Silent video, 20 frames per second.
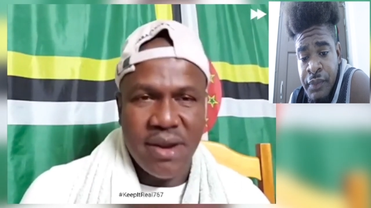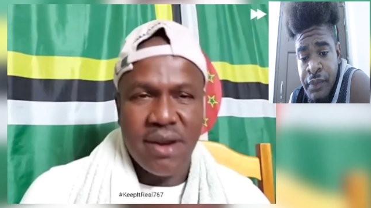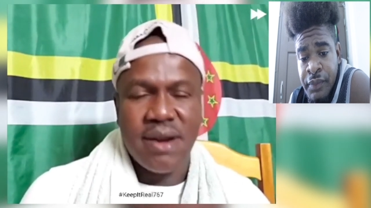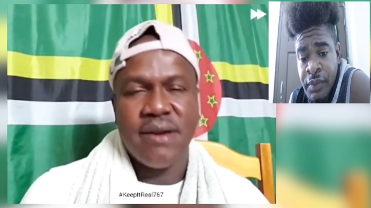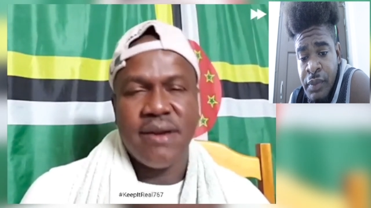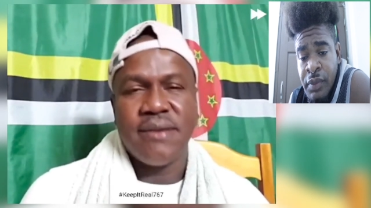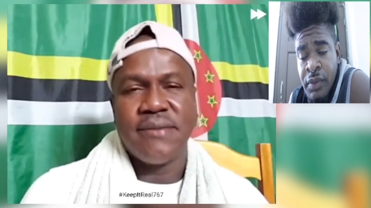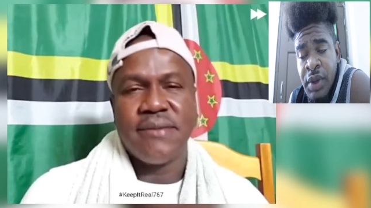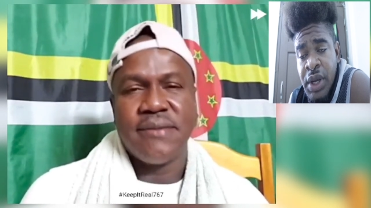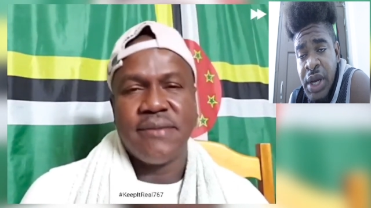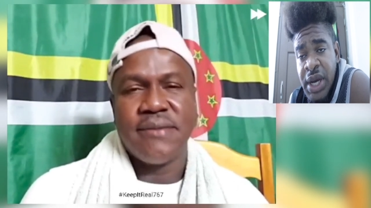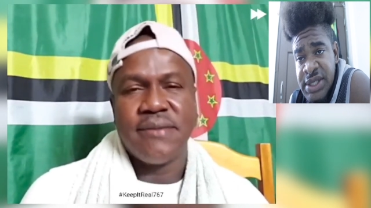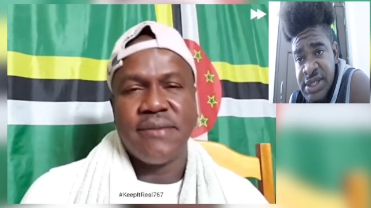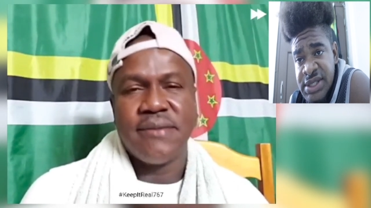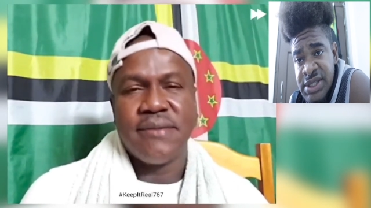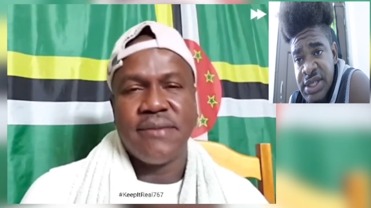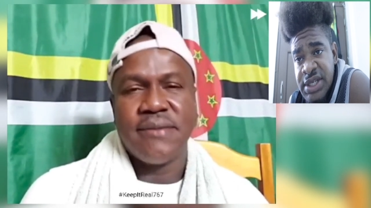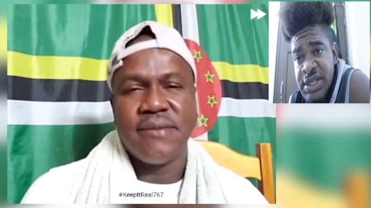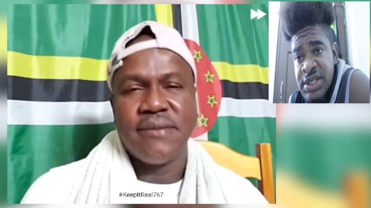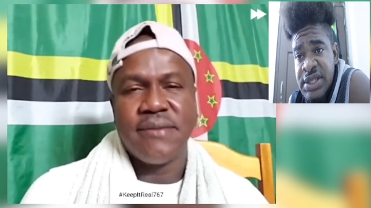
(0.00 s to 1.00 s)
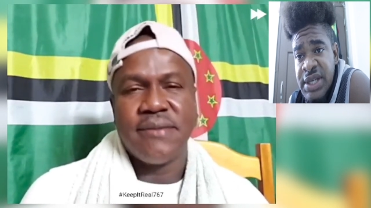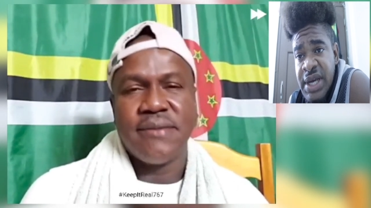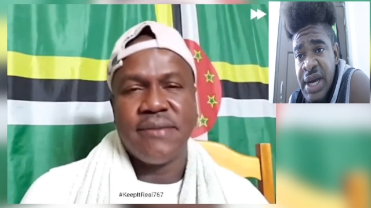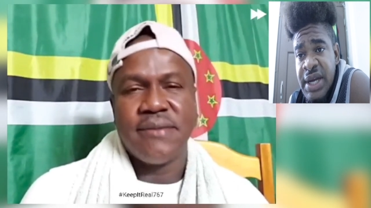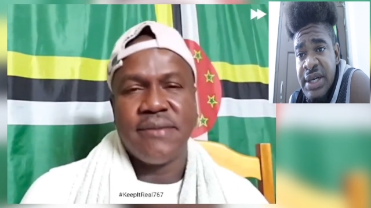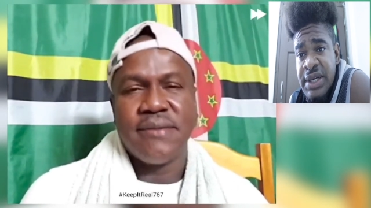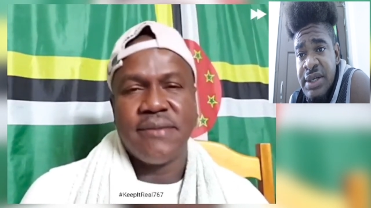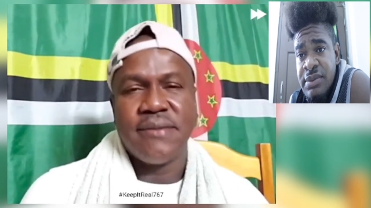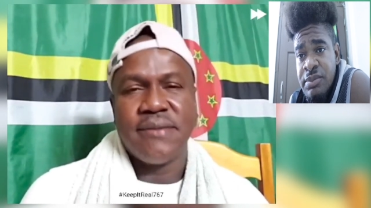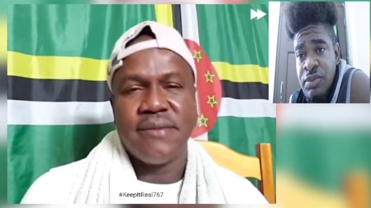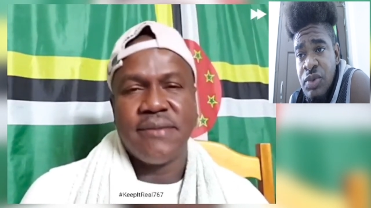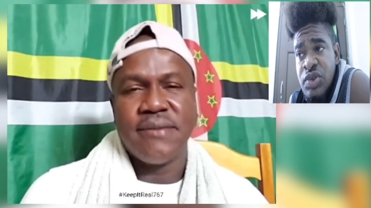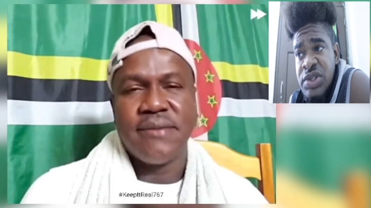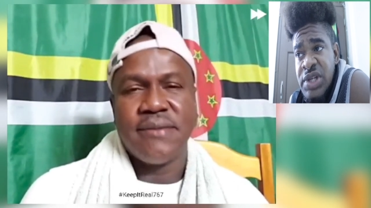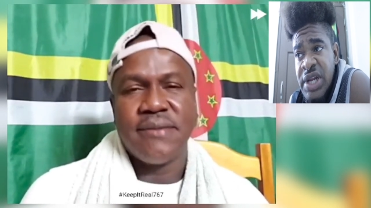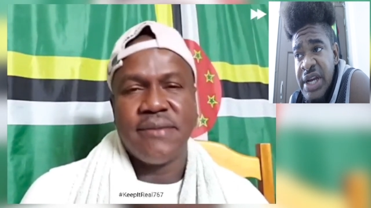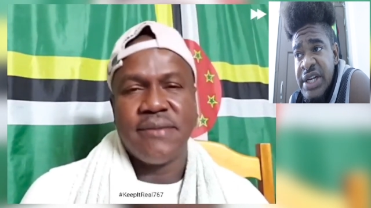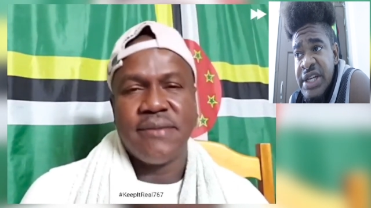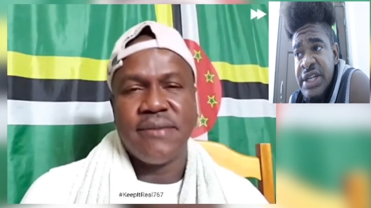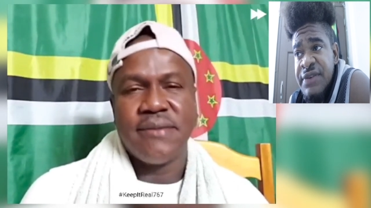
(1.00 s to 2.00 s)
Speaker 1: area. I stated that most
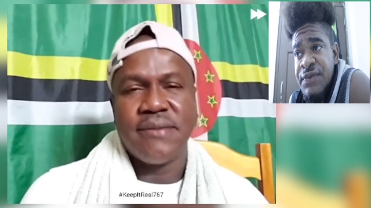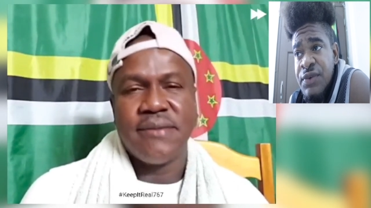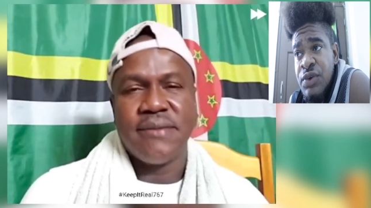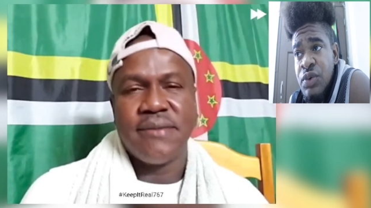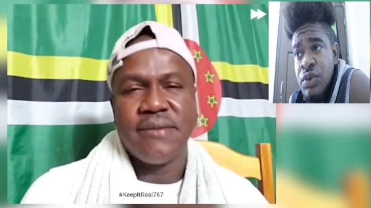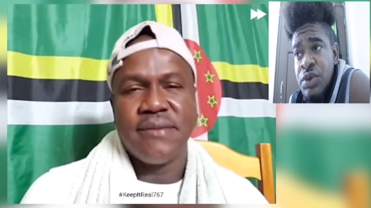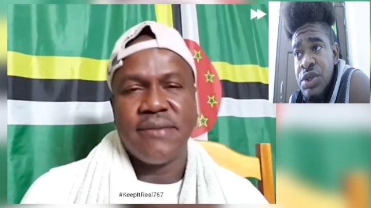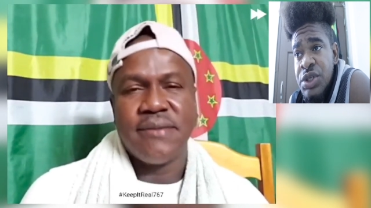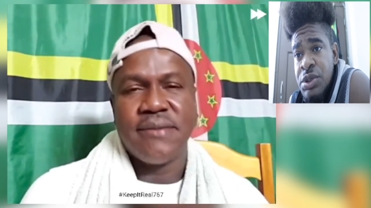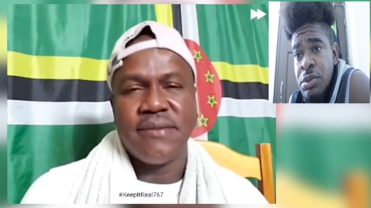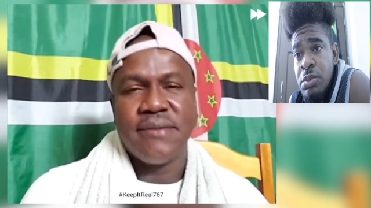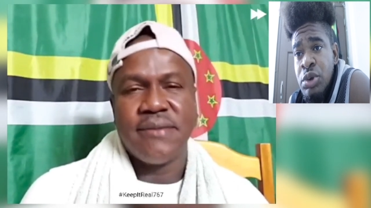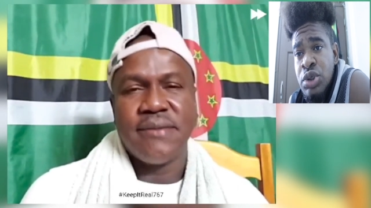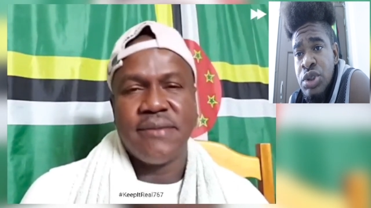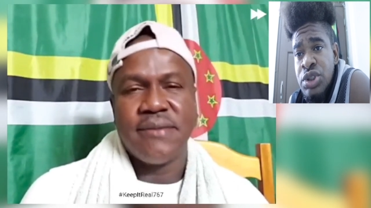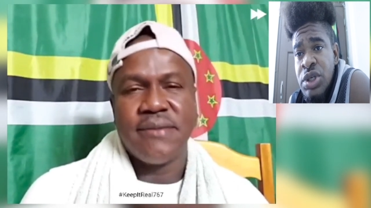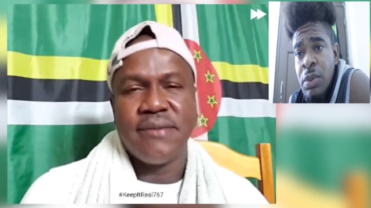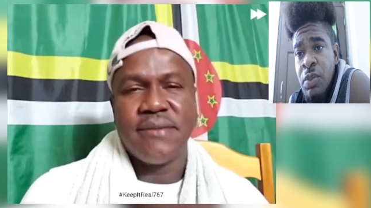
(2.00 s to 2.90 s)
likely if you in the bush